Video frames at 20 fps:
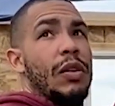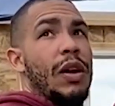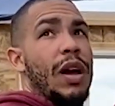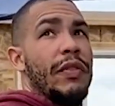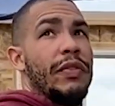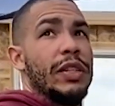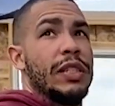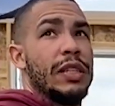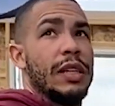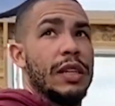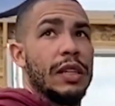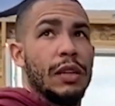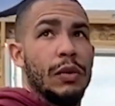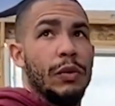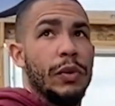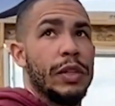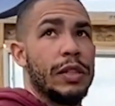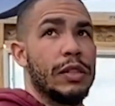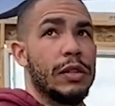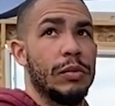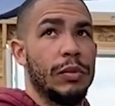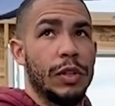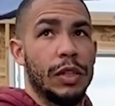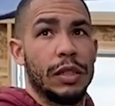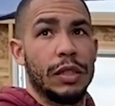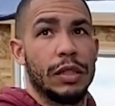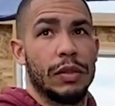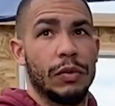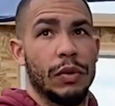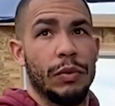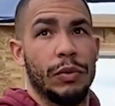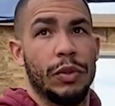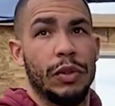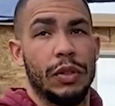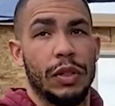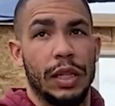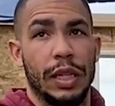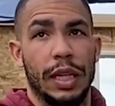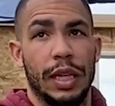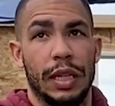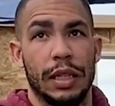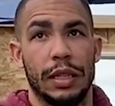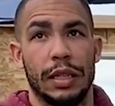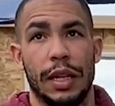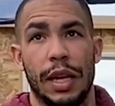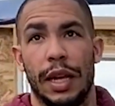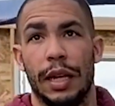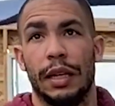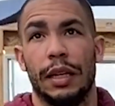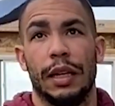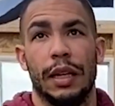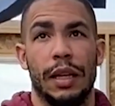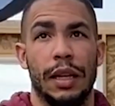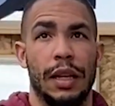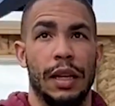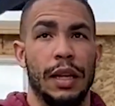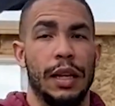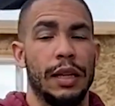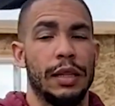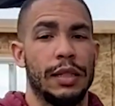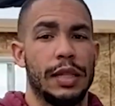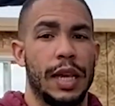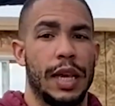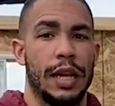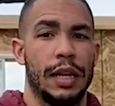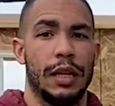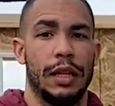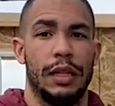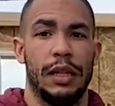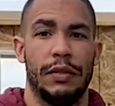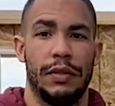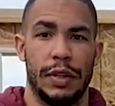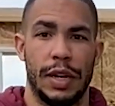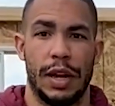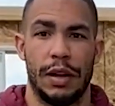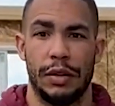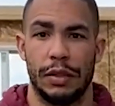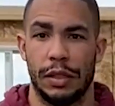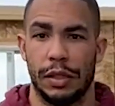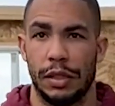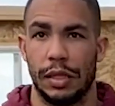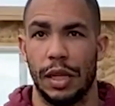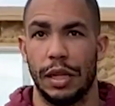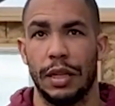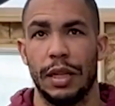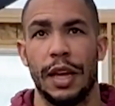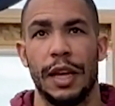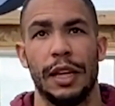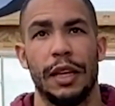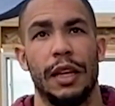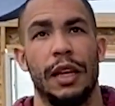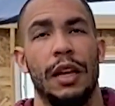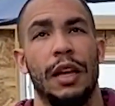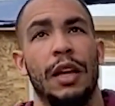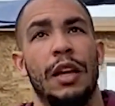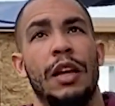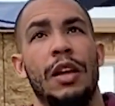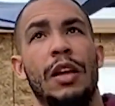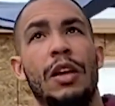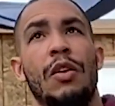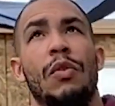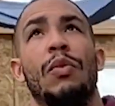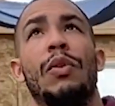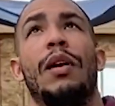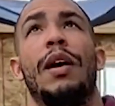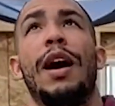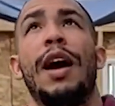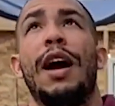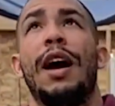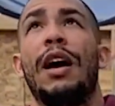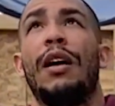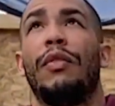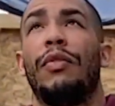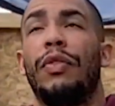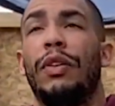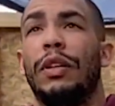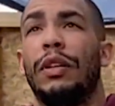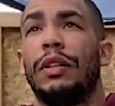obviously in the winter months when we're only getting like 10, 11 hours of sunlight, we'll have